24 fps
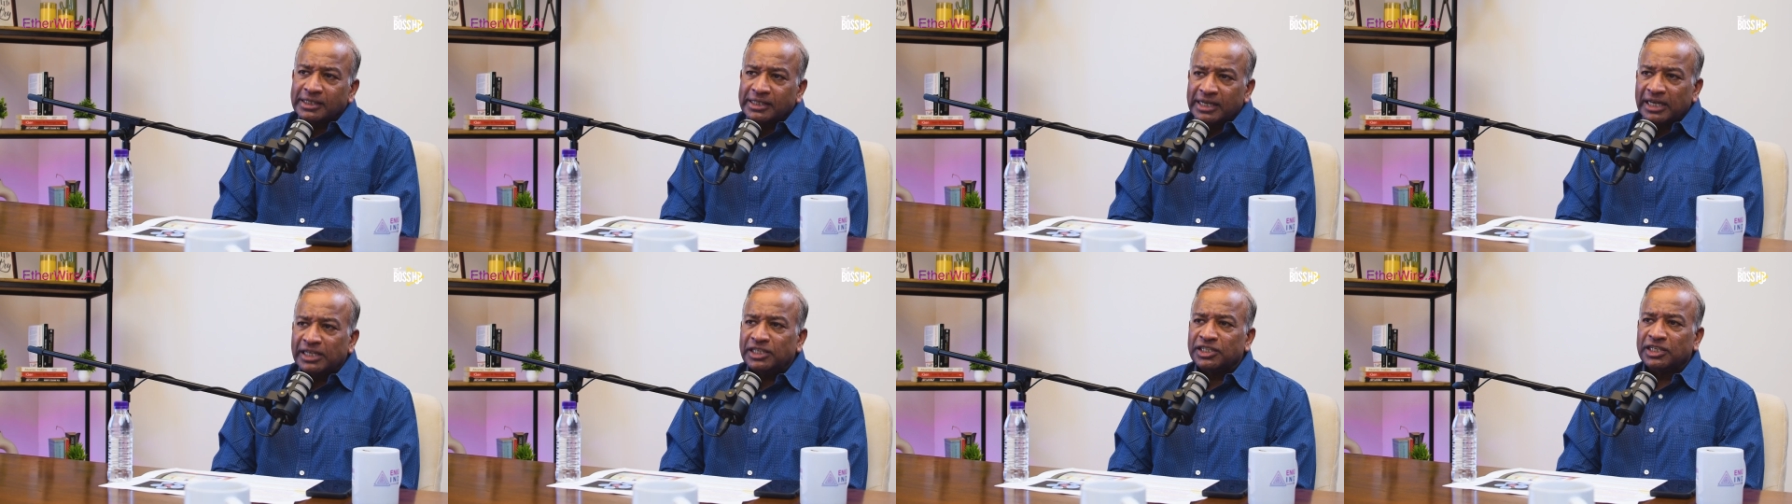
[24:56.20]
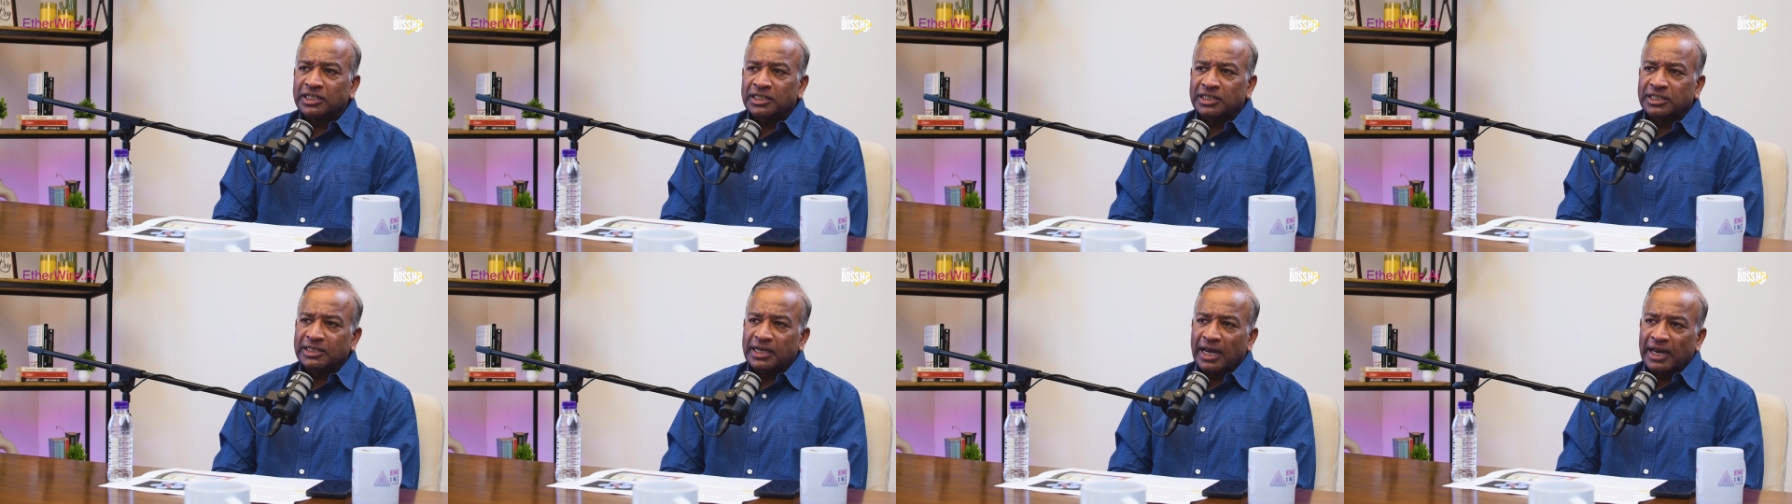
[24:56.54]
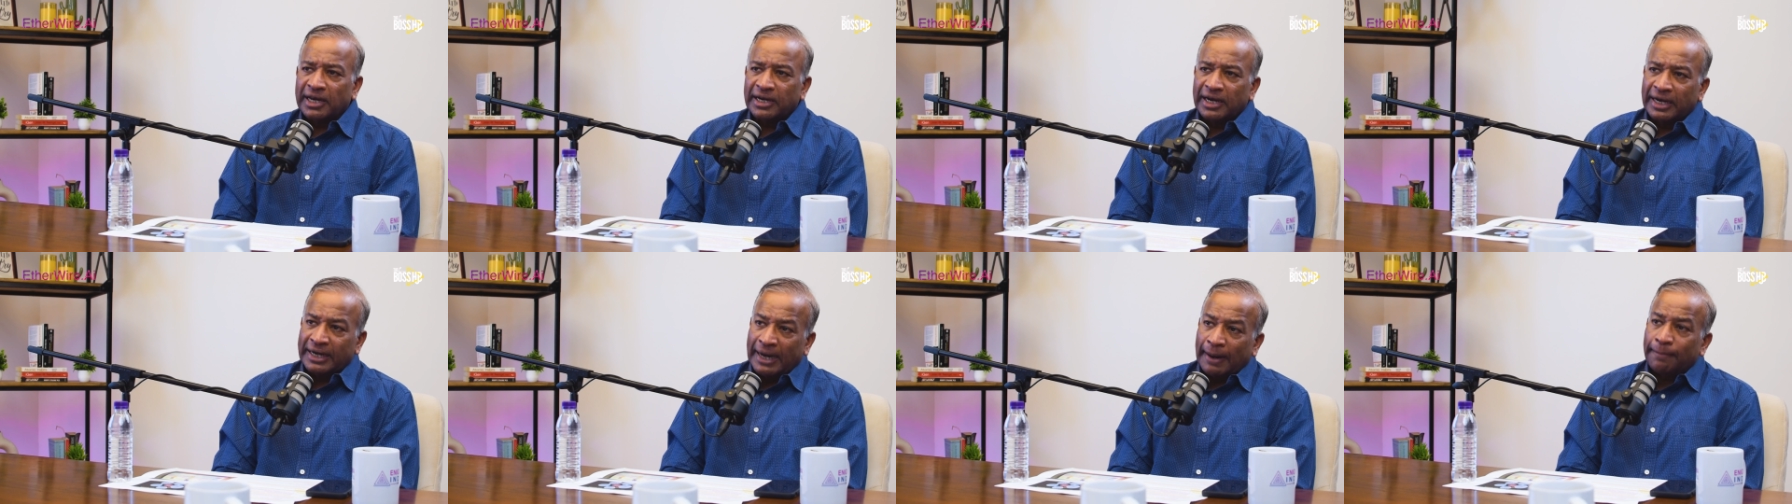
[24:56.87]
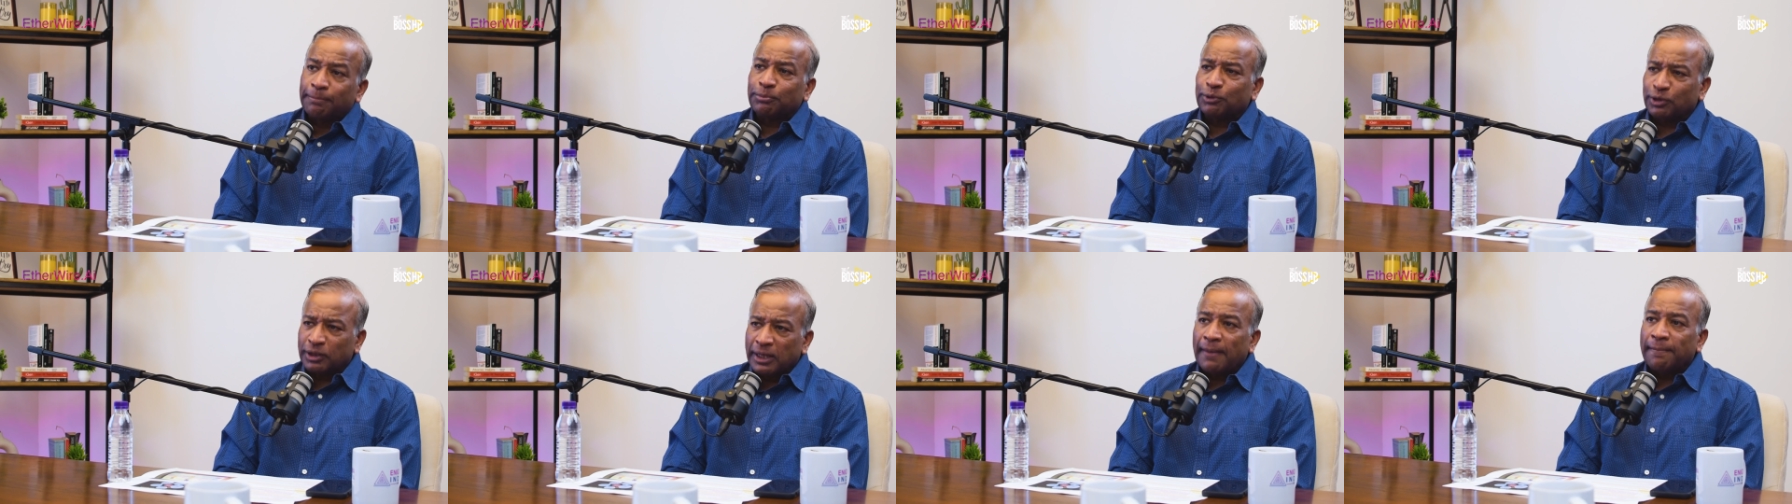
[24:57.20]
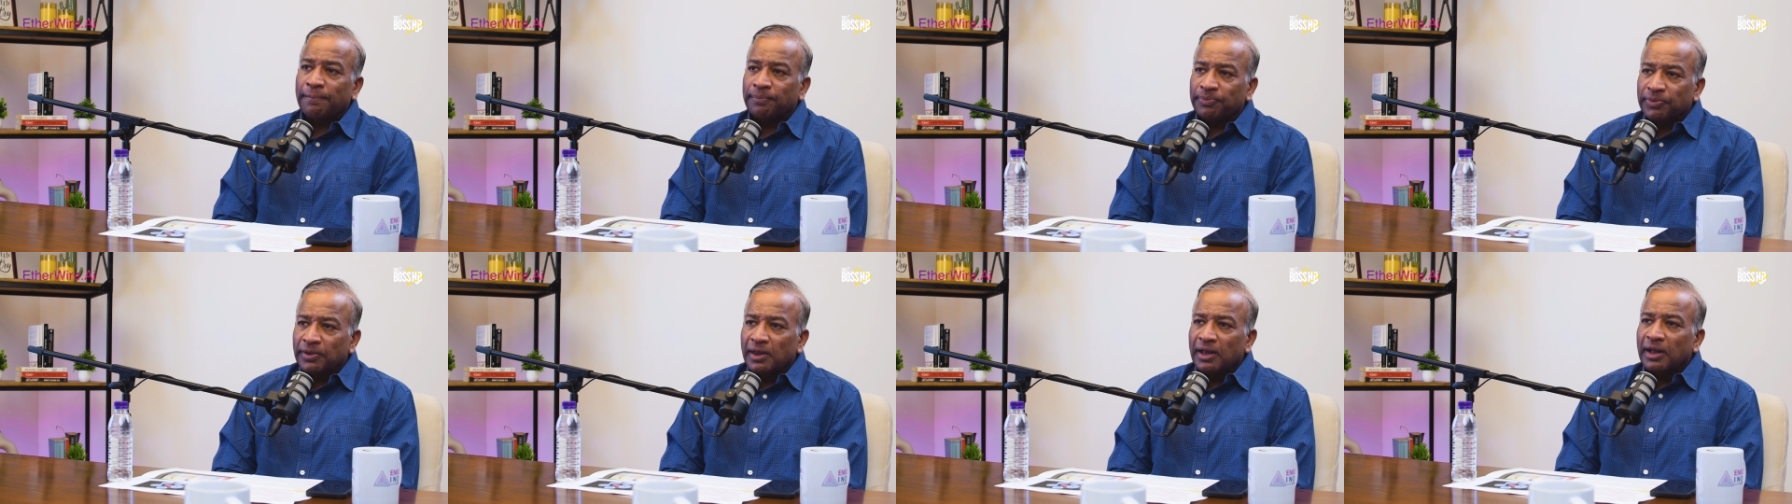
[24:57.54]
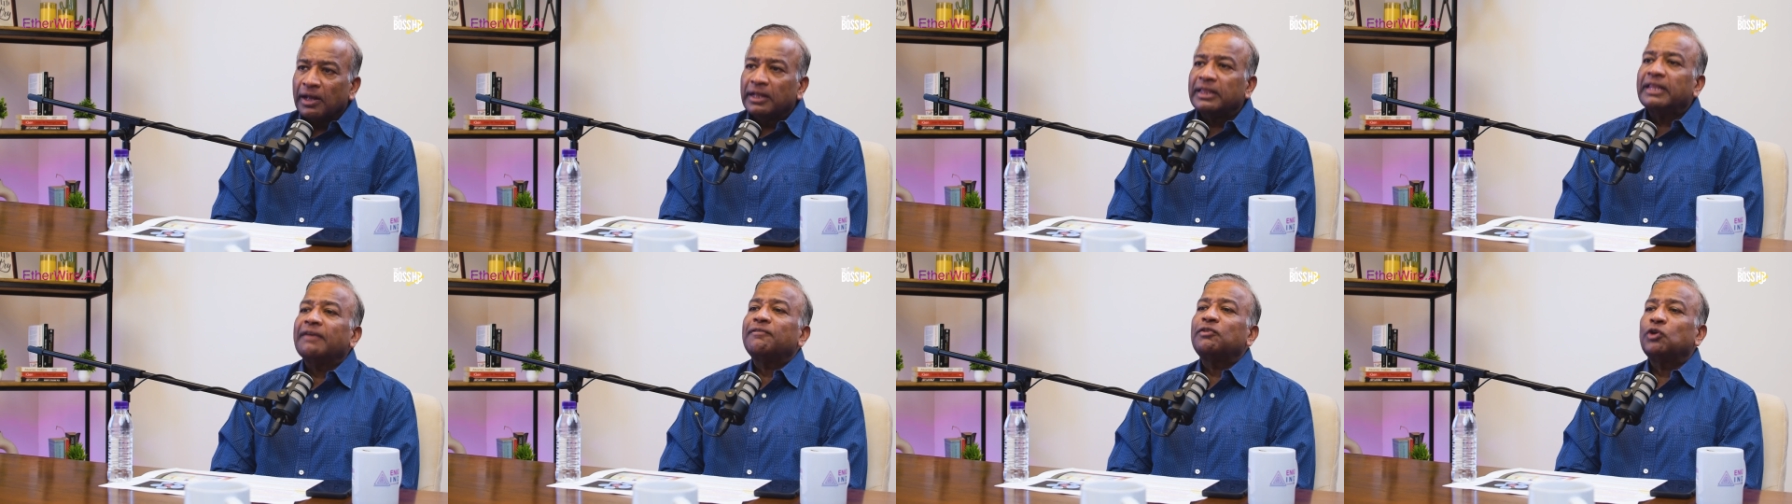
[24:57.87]
changes and adapt to them,
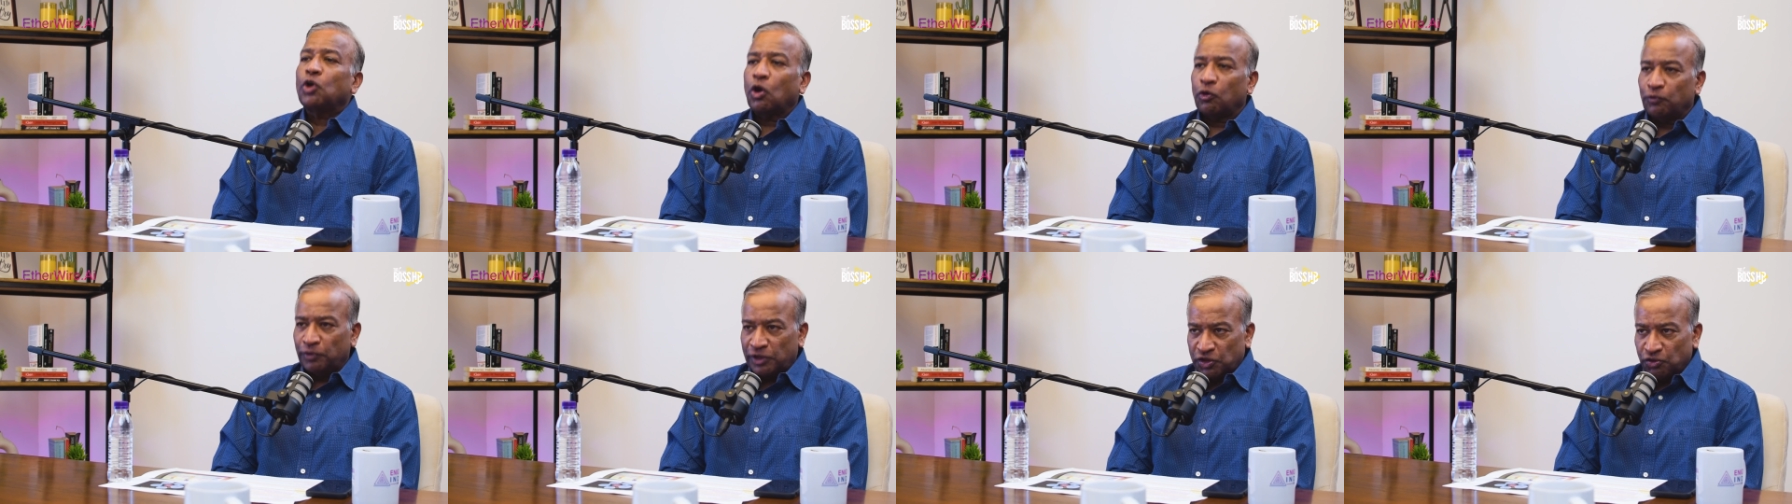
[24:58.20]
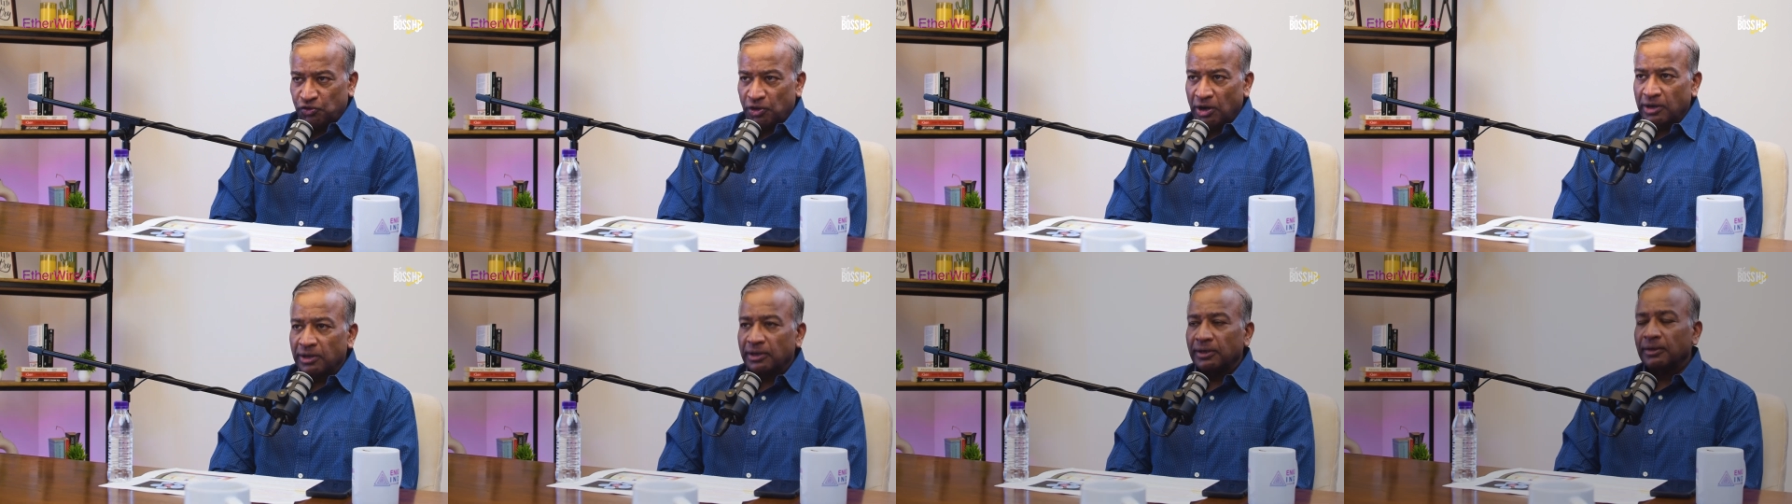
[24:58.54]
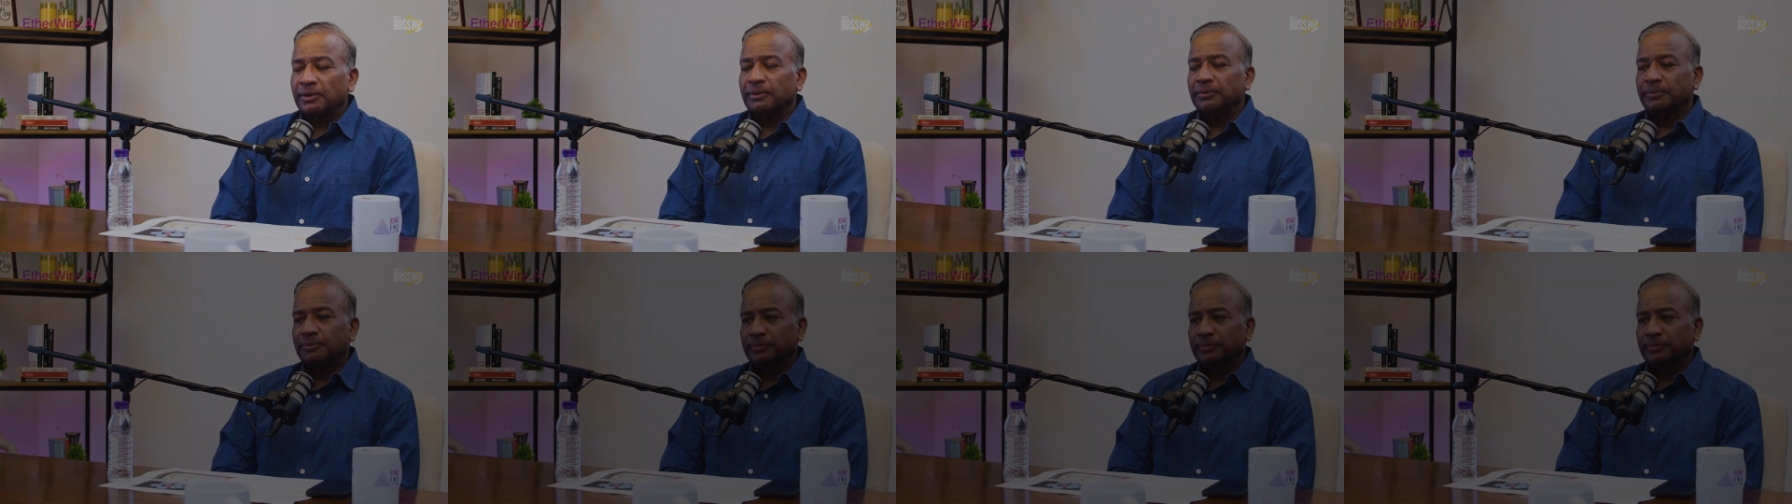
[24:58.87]
they will always struggle.